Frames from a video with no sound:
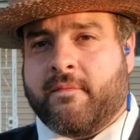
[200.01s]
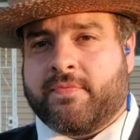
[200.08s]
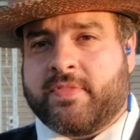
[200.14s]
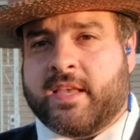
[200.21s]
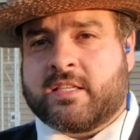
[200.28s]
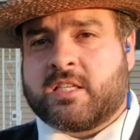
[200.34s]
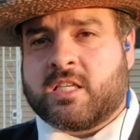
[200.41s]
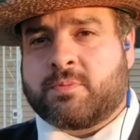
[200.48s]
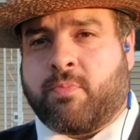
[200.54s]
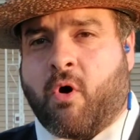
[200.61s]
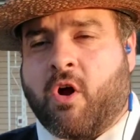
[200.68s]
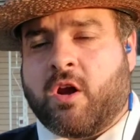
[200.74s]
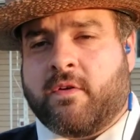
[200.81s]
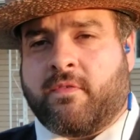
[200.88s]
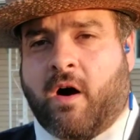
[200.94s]
This is
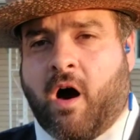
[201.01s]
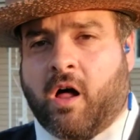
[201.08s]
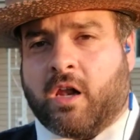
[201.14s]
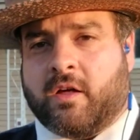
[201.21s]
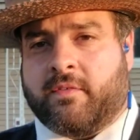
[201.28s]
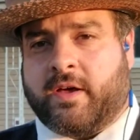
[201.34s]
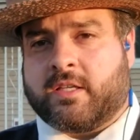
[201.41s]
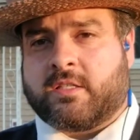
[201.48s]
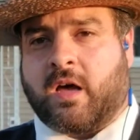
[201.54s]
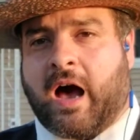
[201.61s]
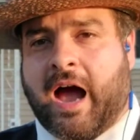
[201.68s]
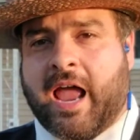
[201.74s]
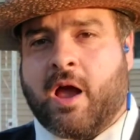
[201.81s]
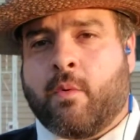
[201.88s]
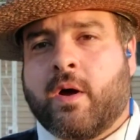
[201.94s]
part of all of us.
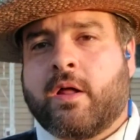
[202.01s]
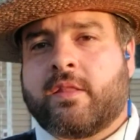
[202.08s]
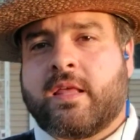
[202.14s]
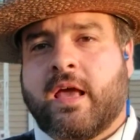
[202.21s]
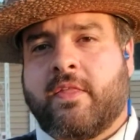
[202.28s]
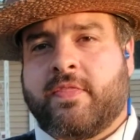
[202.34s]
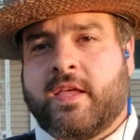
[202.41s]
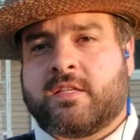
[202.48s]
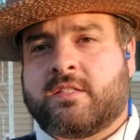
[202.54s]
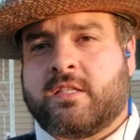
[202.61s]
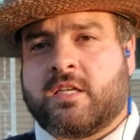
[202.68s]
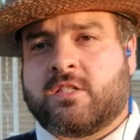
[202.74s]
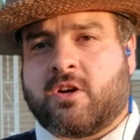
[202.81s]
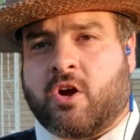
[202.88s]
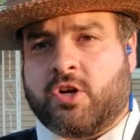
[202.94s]
Iowa, this
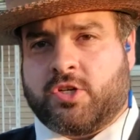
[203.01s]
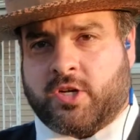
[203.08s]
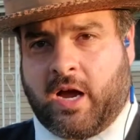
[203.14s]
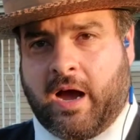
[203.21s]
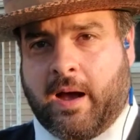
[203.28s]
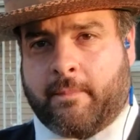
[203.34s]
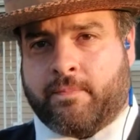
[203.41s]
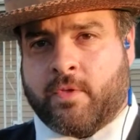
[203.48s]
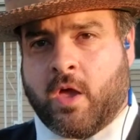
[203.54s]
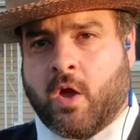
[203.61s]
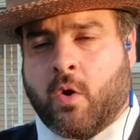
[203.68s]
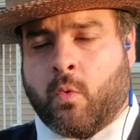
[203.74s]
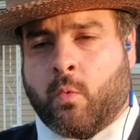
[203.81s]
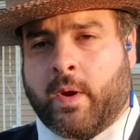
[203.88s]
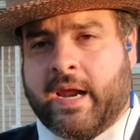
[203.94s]
is our job.
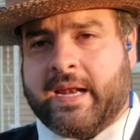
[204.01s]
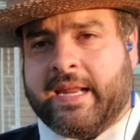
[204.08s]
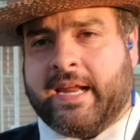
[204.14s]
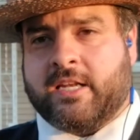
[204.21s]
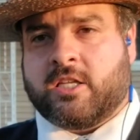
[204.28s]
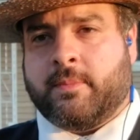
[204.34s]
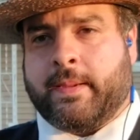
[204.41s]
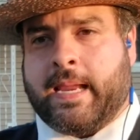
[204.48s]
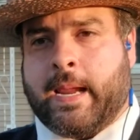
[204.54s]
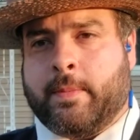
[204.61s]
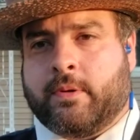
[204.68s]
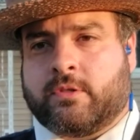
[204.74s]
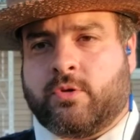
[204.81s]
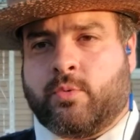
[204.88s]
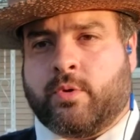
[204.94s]
We need to be
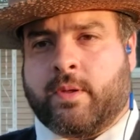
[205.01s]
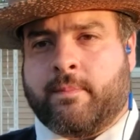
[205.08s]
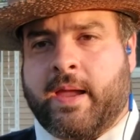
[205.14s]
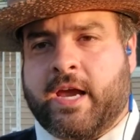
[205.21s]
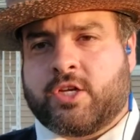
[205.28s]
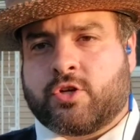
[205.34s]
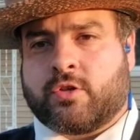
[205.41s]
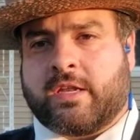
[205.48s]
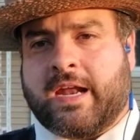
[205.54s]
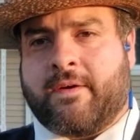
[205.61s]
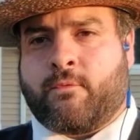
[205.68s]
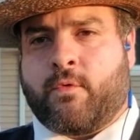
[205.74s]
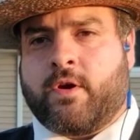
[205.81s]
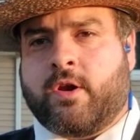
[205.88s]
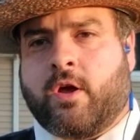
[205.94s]
able to make sure that
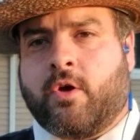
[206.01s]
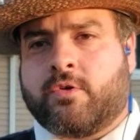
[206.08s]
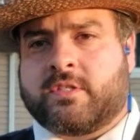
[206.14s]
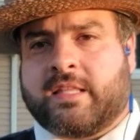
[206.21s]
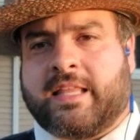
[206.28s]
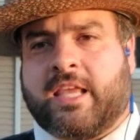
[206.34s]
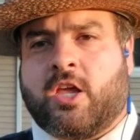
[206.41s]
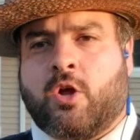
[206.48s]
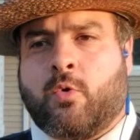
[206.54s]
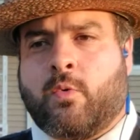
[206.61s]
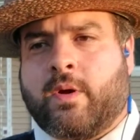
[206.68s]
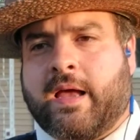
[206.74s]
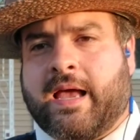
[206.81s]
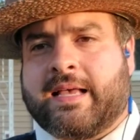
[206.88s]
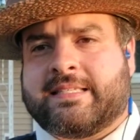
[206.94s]
everyone knows that the
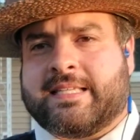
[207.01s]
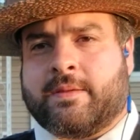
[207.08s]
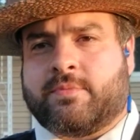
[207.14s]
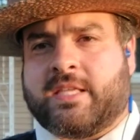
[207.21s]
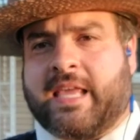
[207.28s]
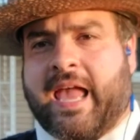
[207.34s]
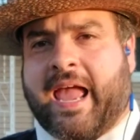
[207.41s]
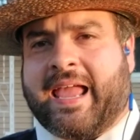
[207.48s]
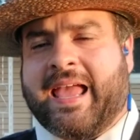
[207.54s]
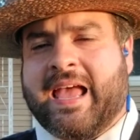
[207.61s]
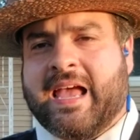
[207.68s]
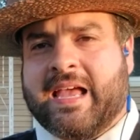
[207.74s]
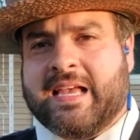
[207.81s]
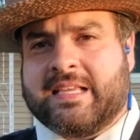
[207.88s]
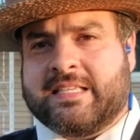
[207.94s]
USMCA
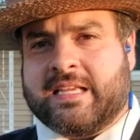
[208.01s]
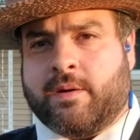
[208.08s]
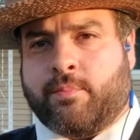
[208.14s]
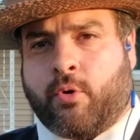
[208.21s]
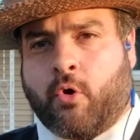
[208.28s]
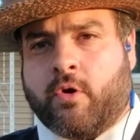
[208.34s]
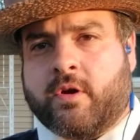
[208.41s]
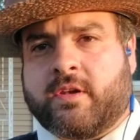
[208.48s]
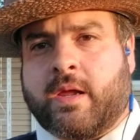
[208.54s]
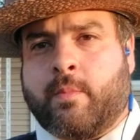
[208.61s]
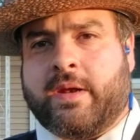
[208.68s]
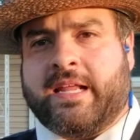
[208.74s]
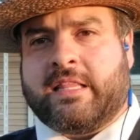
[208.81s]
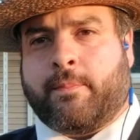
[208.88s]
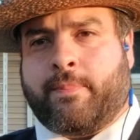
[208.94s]
is important, and
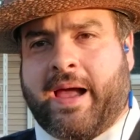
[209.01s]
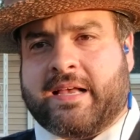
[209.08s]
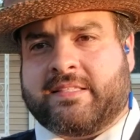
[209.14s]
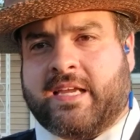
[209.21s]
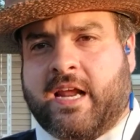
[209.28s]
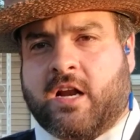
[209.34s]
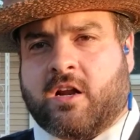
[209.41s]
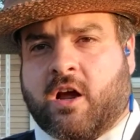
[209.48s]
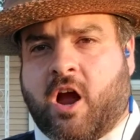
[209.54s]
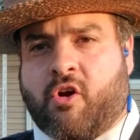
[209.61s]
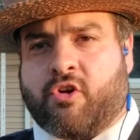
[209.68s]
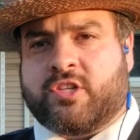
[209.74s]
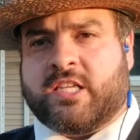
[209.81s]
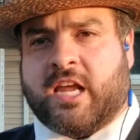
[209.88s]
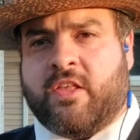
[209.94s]
we need to pass it in
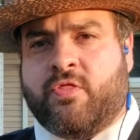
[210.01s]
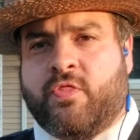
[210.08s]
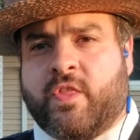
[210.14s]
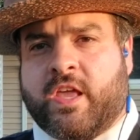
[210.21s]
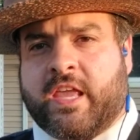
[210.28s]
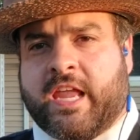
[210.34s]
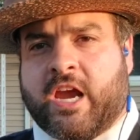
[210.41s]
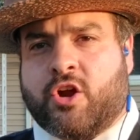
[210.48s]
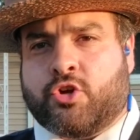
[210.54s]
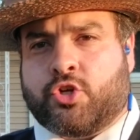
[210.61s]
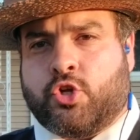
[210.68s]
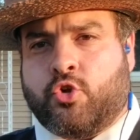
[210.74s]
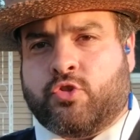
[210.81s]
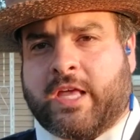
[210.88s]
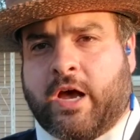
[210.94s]
Congress in the year
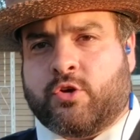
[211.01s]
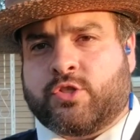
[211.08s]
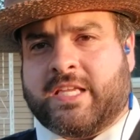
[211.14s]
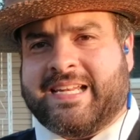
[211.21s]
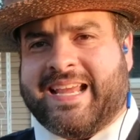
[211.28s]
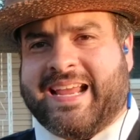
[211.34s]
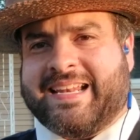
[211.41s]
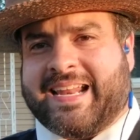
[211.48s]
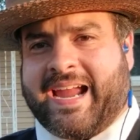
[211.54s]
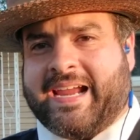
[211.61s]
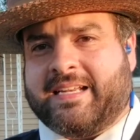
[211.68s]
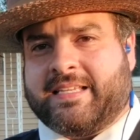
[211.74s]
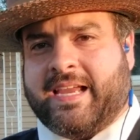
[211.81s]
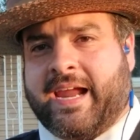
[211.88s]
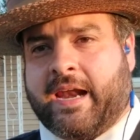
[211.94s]

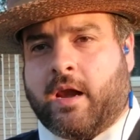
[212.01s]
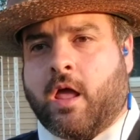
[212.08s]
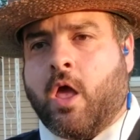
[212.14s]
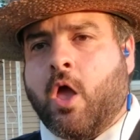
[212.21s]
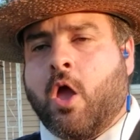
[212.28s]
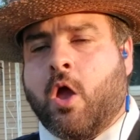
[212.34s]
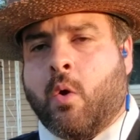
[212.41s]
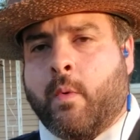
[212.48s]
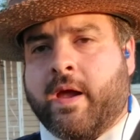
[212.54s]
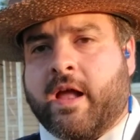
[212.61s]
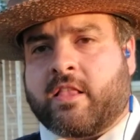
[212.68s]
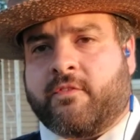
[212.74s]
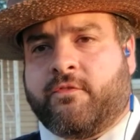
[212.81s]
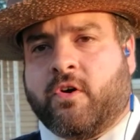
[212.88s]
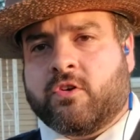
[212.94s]
2019. We got
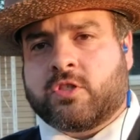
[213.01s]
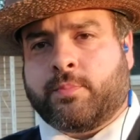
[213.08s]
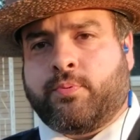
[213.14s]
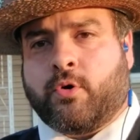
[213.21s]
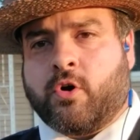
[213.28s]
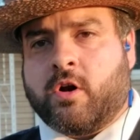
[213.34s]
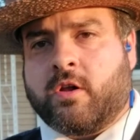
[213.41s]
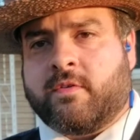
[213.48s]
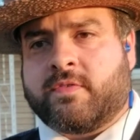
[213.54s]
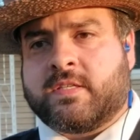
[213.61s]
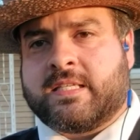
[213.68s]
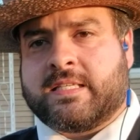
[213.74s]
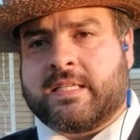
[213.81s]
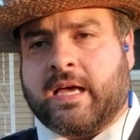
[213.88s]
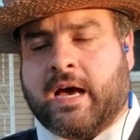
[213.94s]
the full support
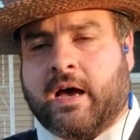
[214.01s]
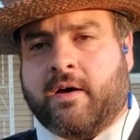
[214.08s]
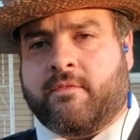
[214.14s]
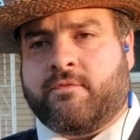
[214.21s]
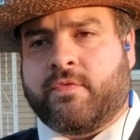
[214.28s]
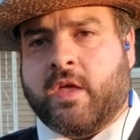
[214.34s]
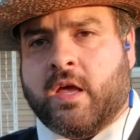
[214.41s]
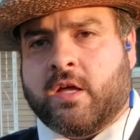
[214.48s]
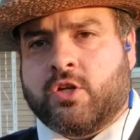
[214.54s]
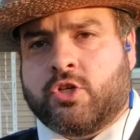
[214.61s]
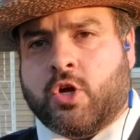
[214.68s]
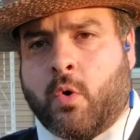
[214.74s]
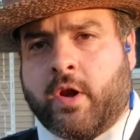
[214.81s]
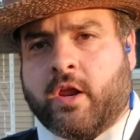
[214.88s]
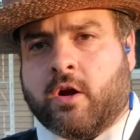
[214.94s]
of
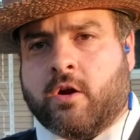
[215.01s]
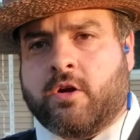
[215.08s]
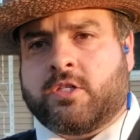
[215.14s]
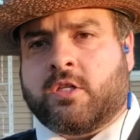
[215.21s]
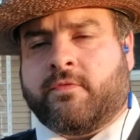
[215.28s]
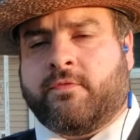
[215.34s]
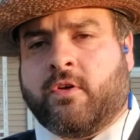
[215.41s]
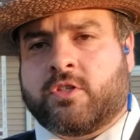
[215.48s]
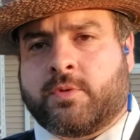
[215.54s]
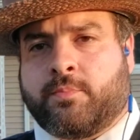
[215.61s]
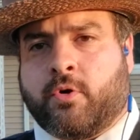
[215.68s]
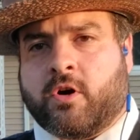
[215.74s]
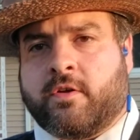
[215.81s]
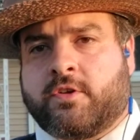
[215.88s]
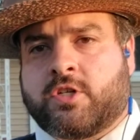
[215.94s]
Joni Ernst, the full
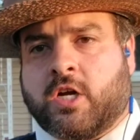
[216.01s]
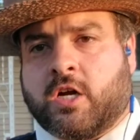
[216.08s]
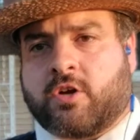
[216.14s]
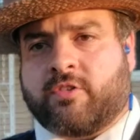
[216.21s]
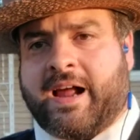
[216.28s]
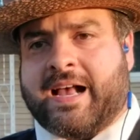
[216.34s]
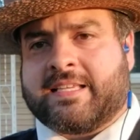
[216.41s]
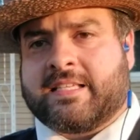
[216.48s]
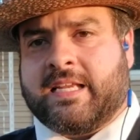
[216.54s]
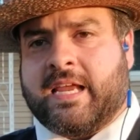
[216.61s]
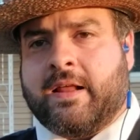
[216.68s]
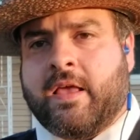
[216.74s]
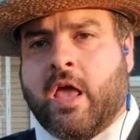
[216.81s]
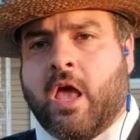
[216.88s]
support of Chuck Grassley.